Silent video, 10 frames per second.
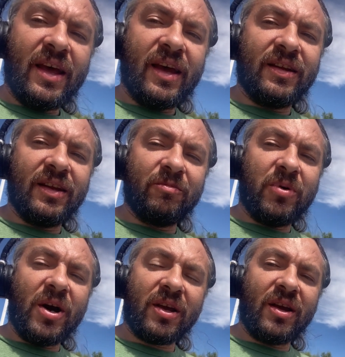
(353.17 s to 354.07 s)
and then
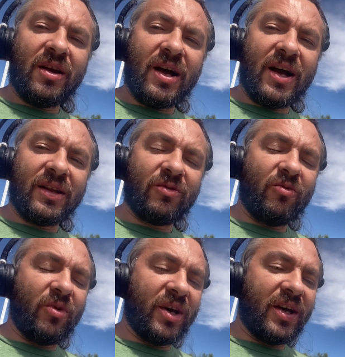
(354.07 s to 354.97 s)
parking lot
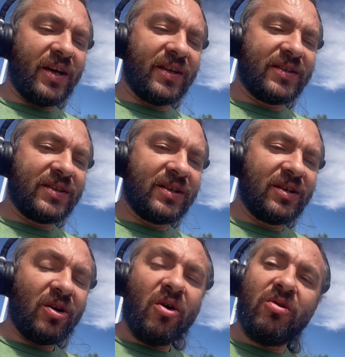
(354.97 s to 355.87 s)
was
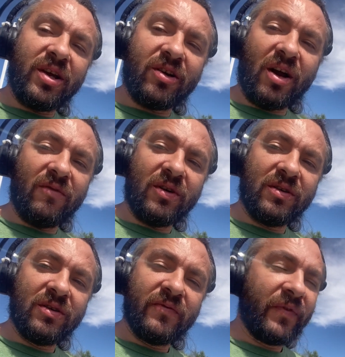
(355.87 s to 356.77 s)
only gravel,
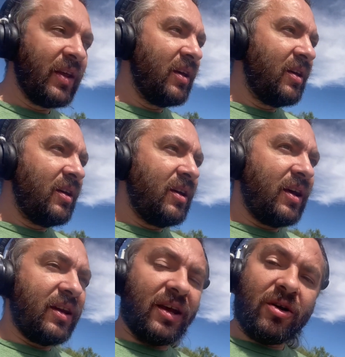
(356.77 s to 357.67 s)

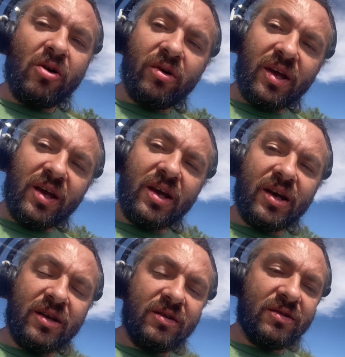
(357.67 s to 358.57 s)
and I go
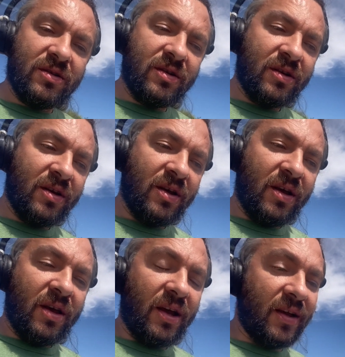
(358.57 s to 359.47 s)
in,
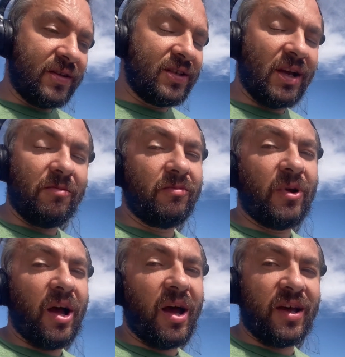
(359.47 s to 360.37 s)
and some
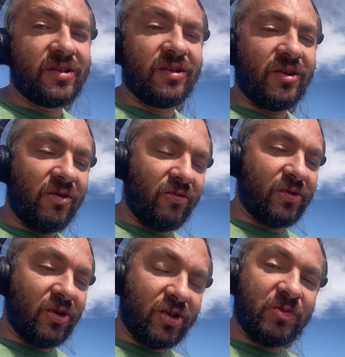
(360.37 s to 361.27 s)
guys, you know,
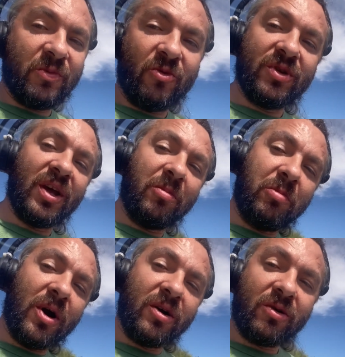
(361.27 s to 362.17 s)
with those people when they
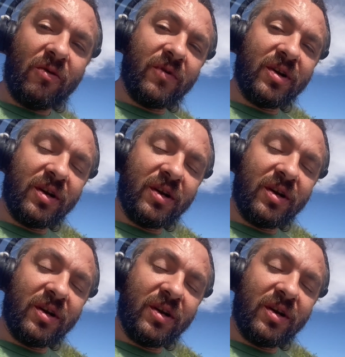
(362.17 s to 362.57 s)
park over and